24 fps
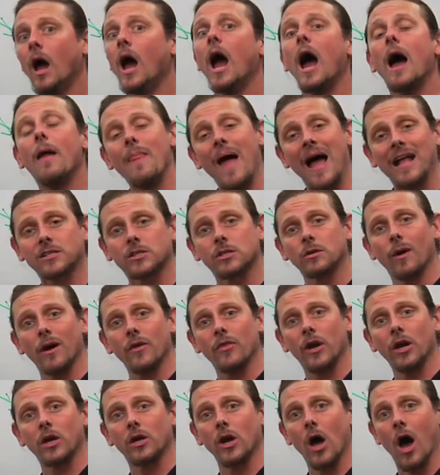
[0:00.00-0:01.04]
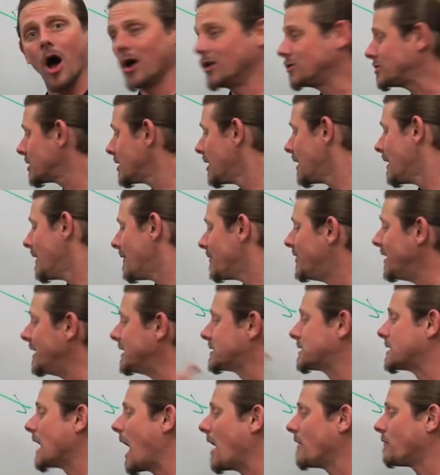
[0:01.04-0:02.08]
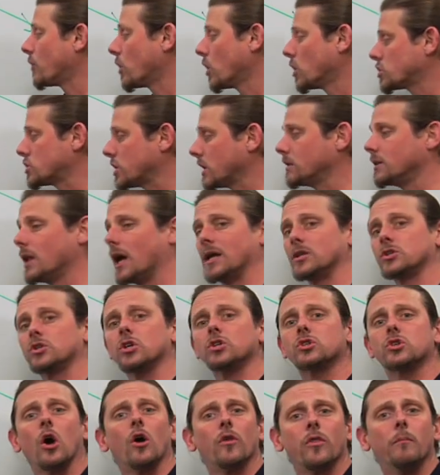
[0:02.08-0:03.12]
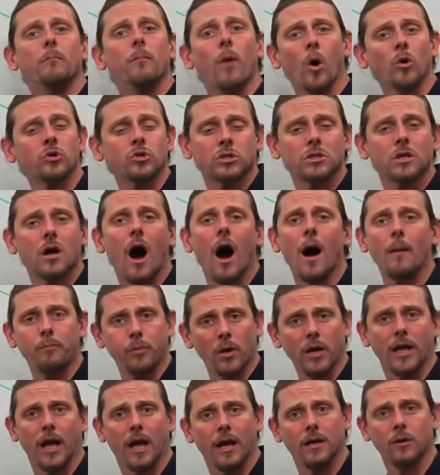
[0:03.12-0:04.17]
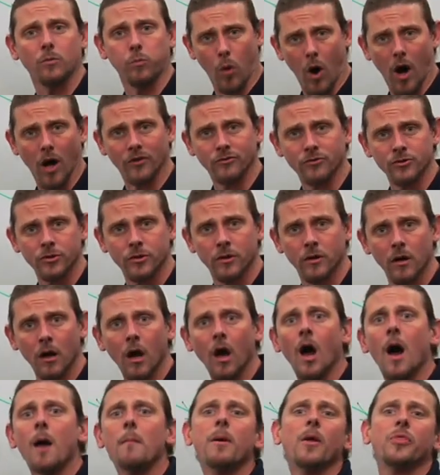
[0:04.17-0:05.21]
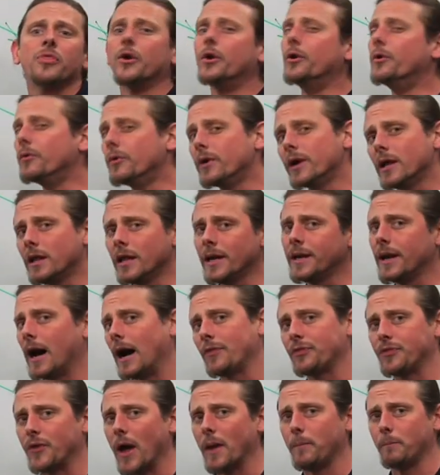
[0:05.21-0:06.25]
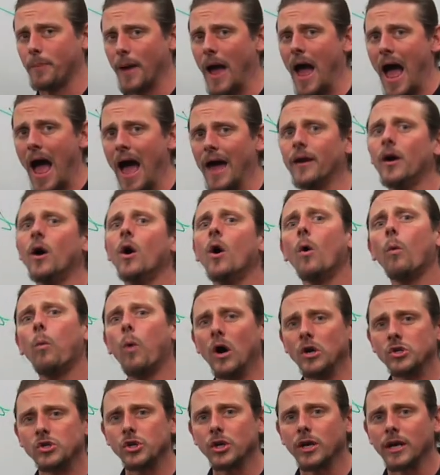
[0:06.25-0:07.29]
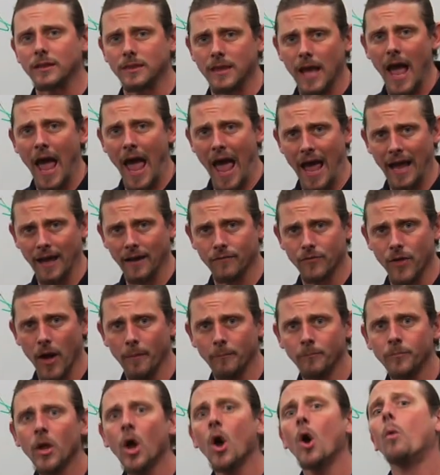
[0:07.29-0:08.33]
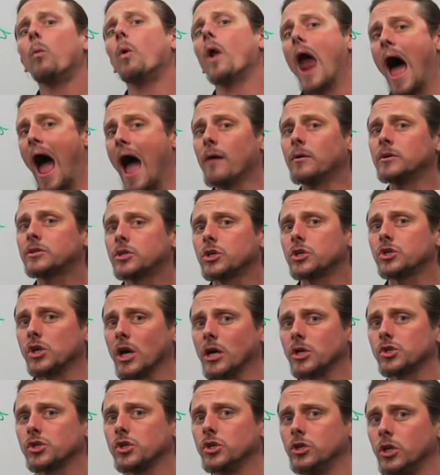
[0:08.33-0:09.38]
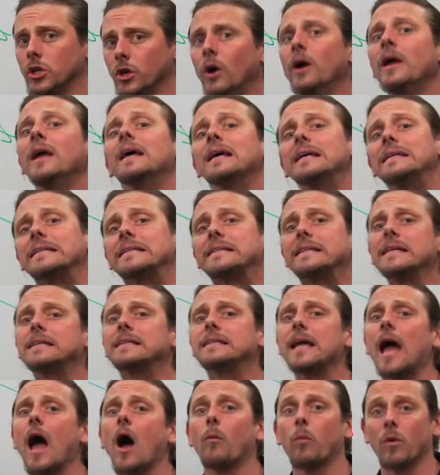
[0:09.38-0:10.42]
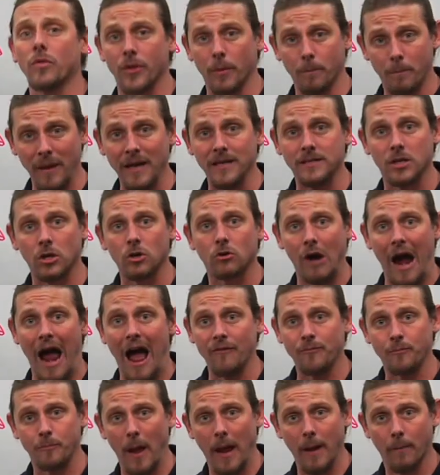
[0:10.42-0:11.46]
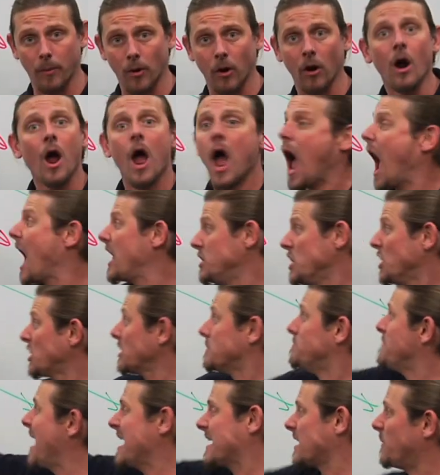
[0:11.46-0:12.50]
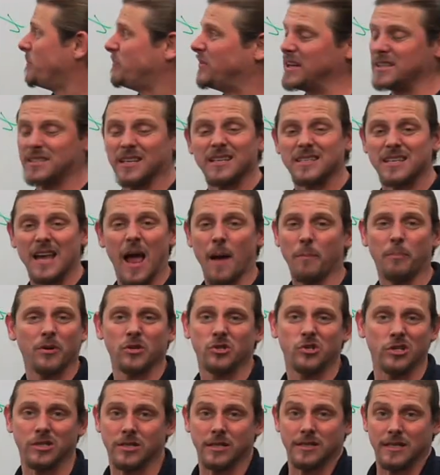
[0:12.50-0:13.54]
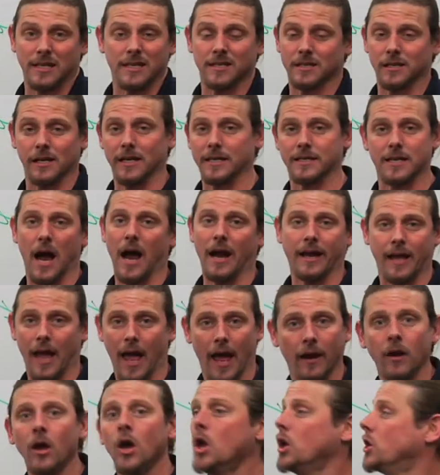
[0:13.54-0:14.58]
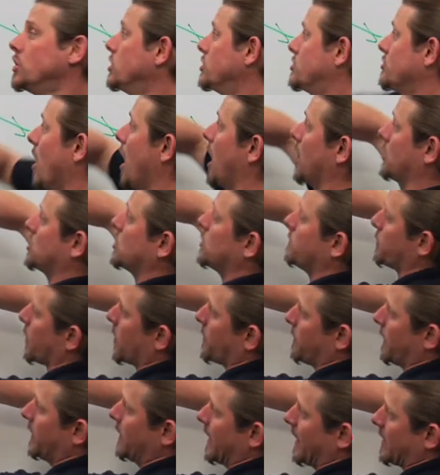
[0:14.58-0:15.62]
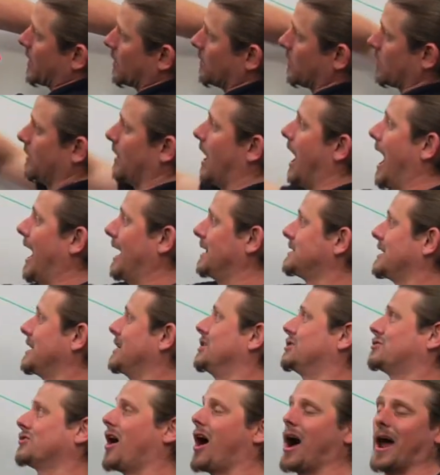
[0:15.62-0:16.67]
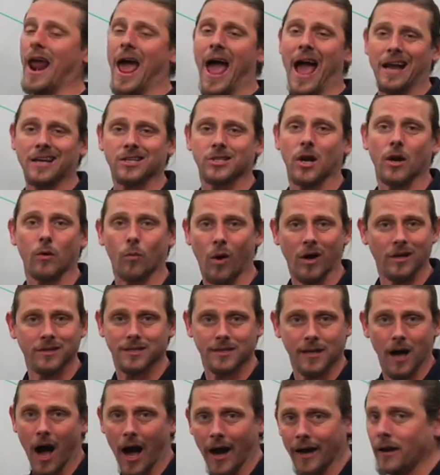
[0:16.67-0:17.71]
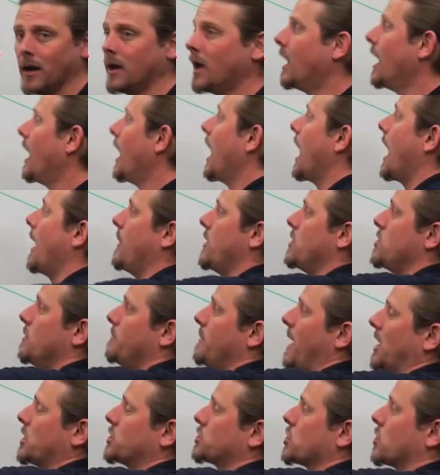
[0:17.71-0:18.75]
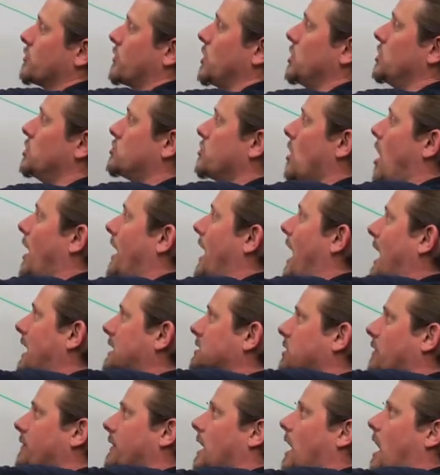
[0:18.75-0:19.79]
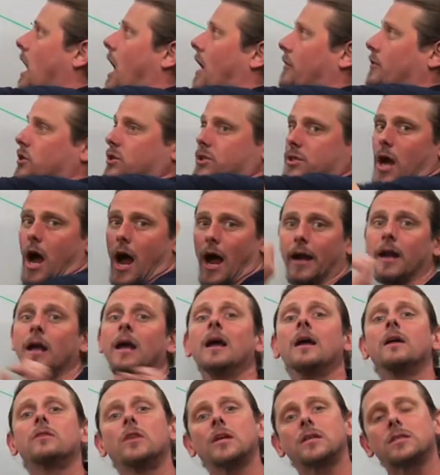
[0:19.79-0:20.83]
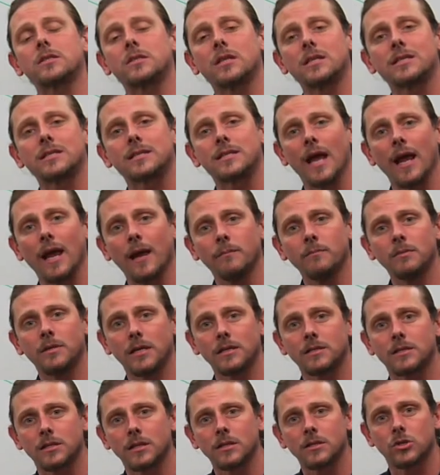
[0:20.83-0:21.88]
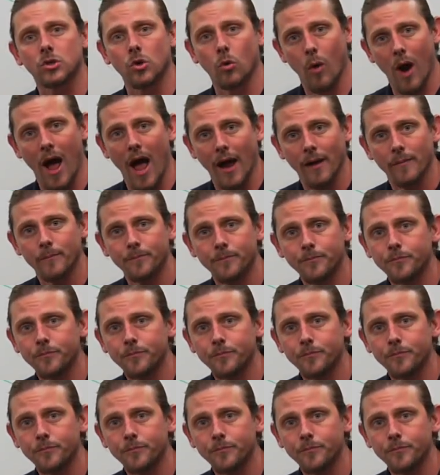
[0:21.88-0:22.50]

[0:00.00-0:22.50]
And that's the way that it goes. These diverging lenses are the most complicated ones, but they're really not that bad once you get the hang of them. What I would suggest you do is sit down with a piece of graph paper and you can make up these examples just as easily as I can. You draw two perpendicular lines and you draw an X on one side, and then you make sure that you draw an X on the other side that's the same distance away.